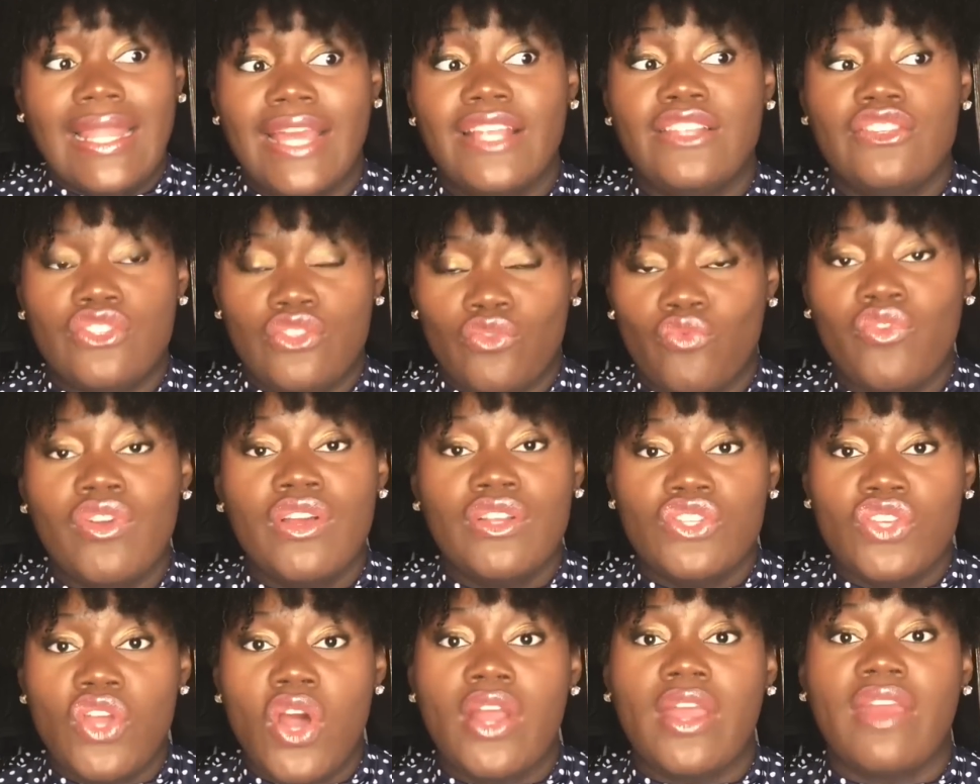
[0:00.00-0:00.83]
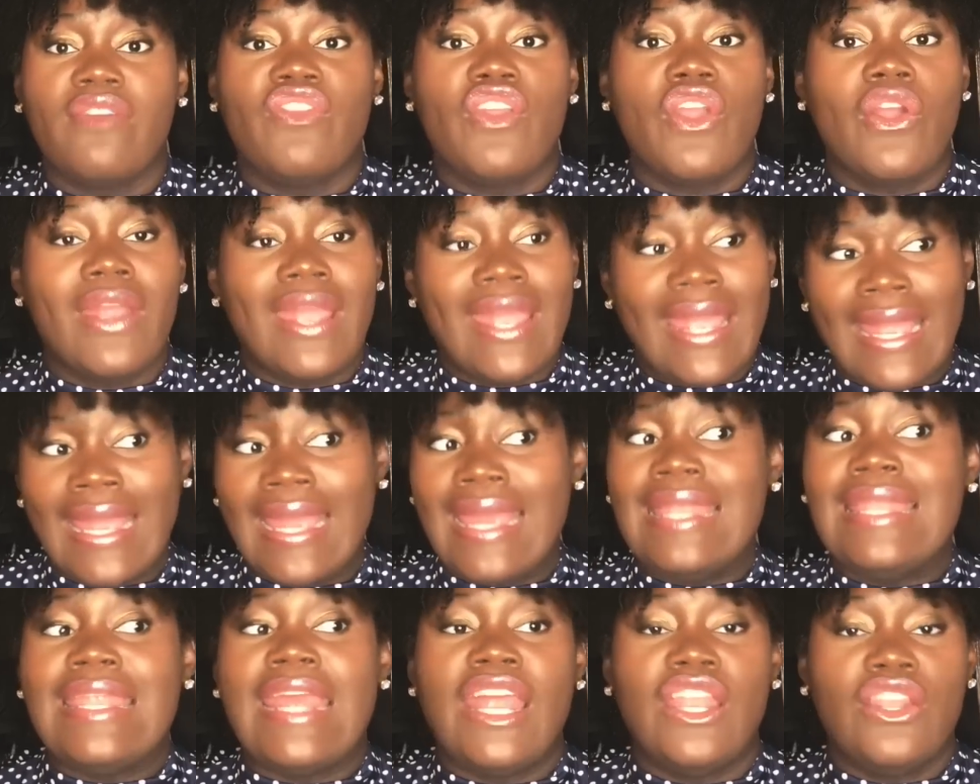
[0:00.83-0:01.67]
Like, real talk, if you're
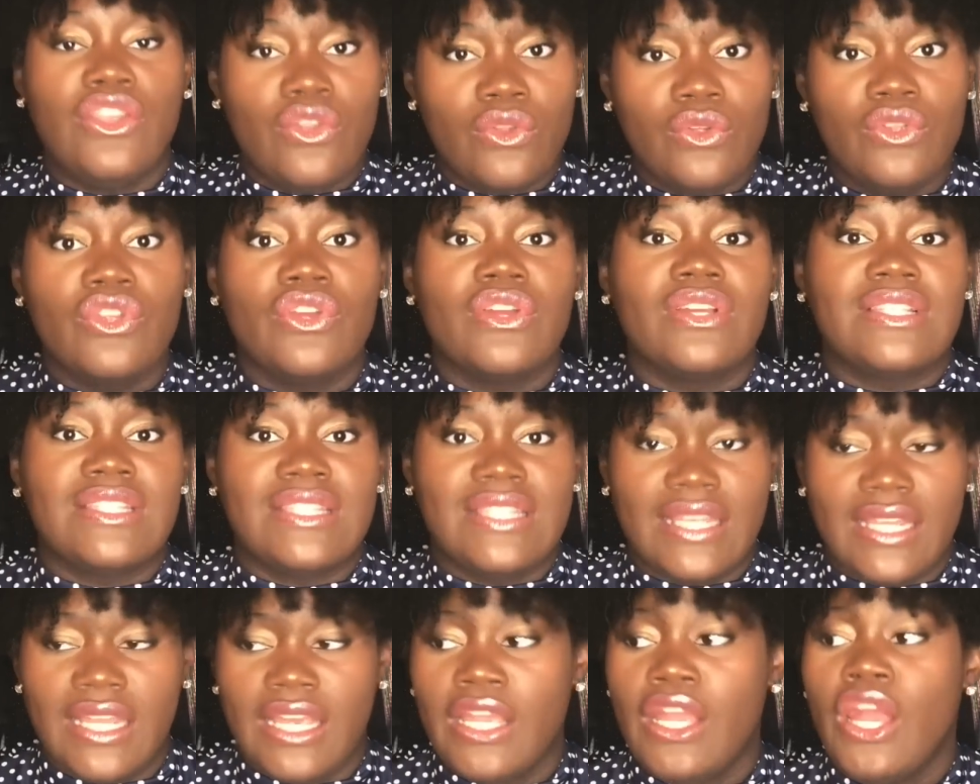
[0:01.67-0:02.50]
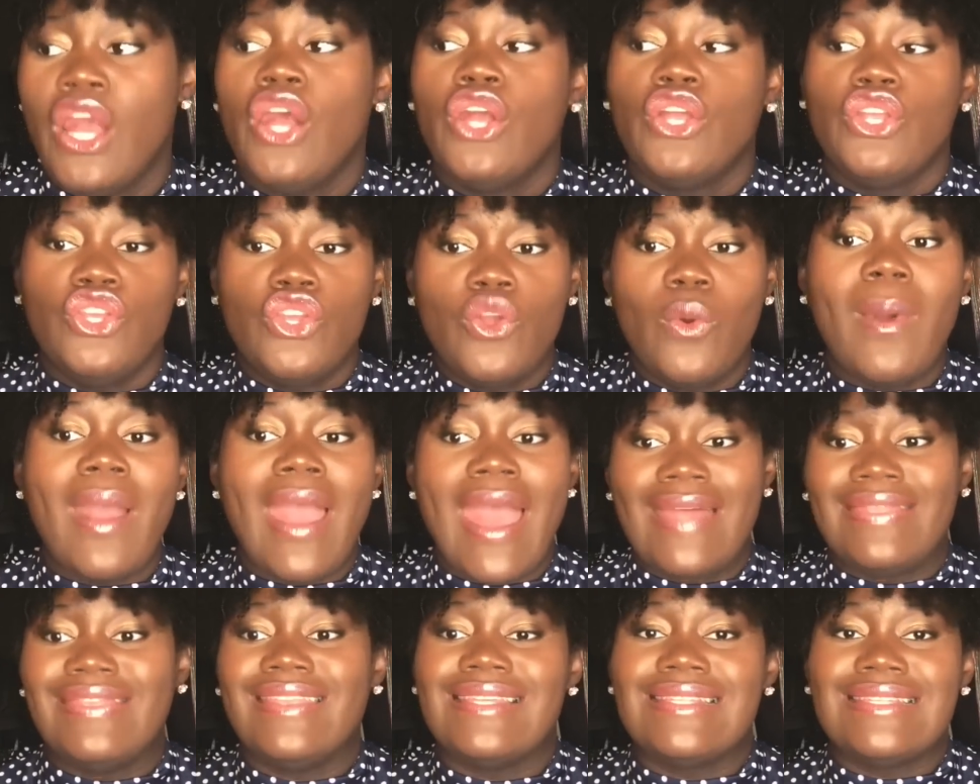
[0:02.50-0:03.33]
hitting in New York City, you are
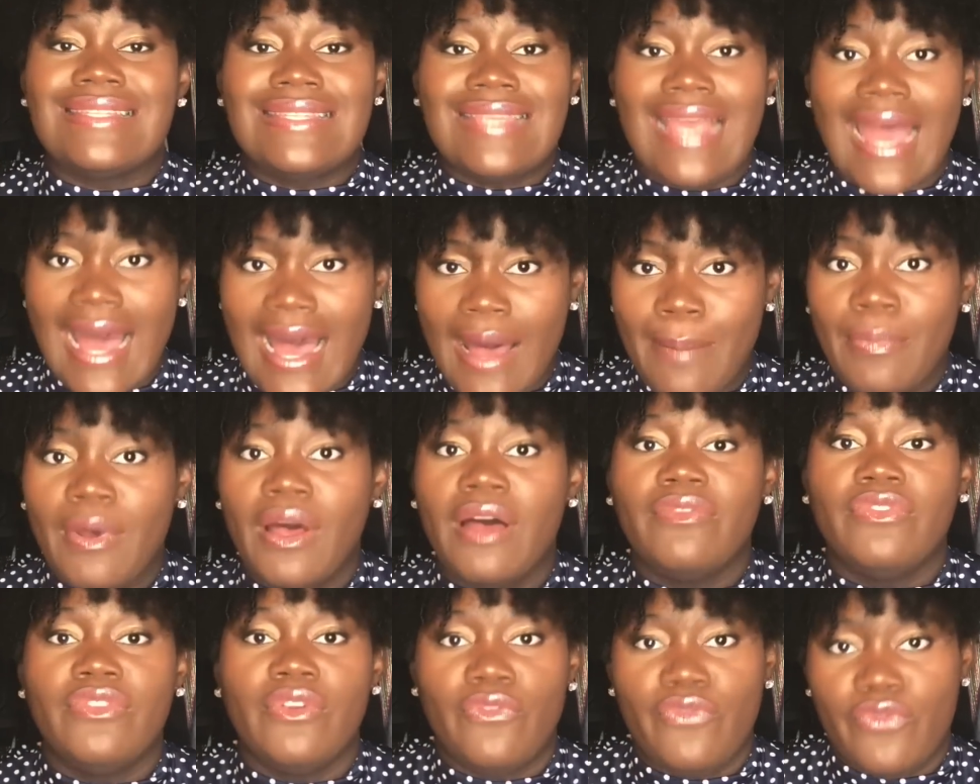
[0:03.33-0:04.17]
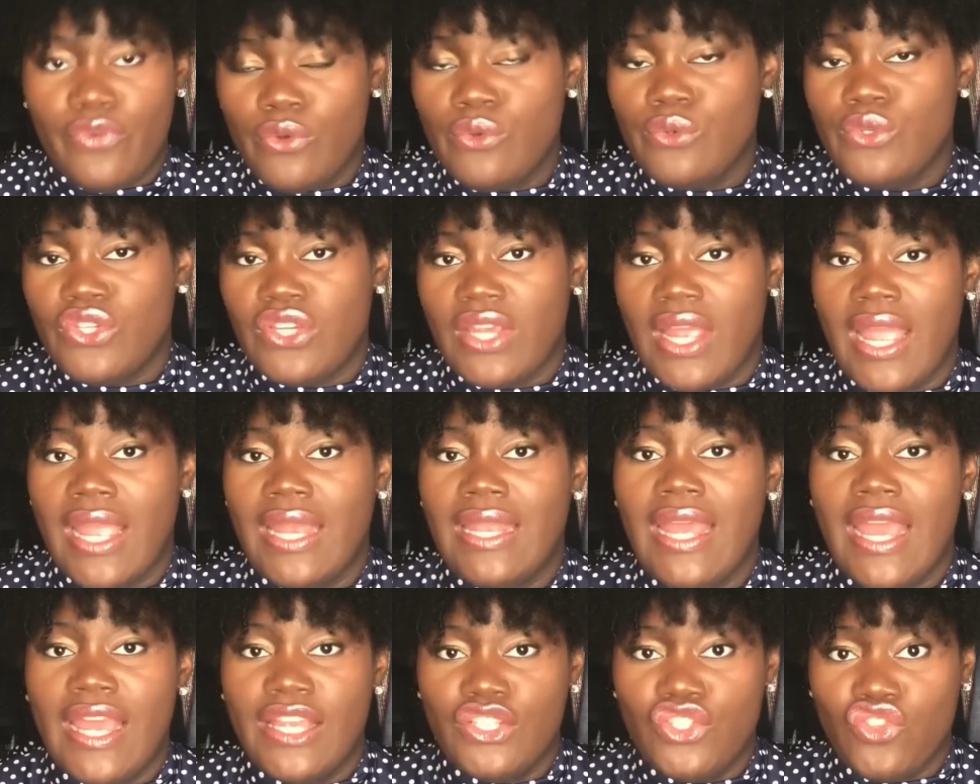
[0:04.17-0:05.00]
at the top of the food
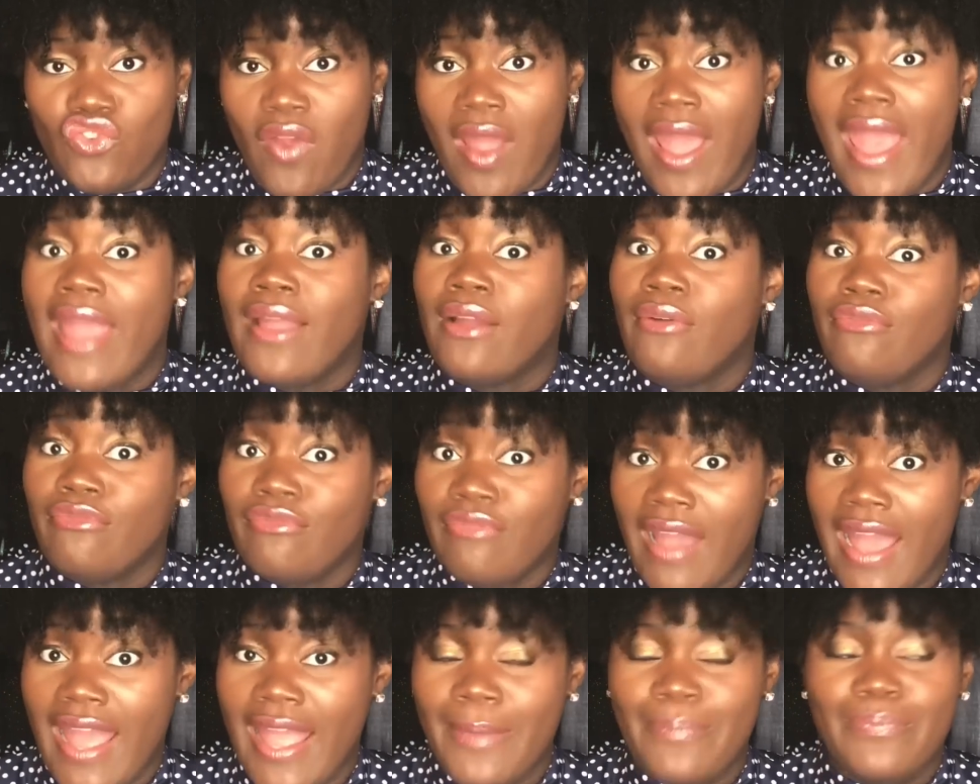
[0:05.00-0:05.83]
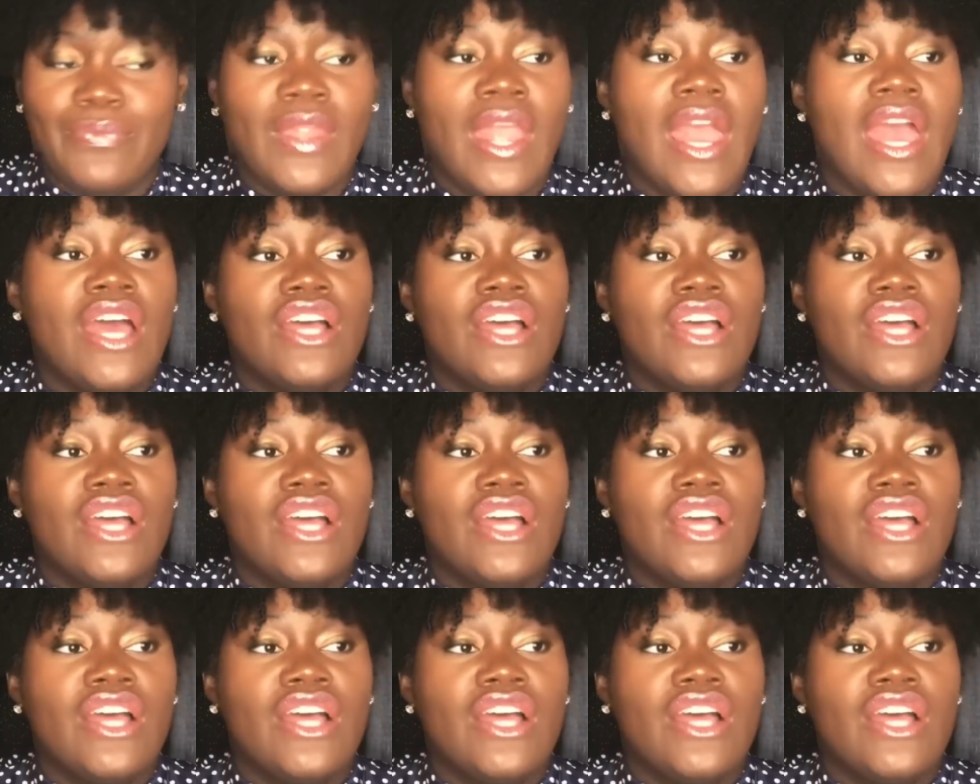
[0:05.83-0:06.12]
chain in drag, right?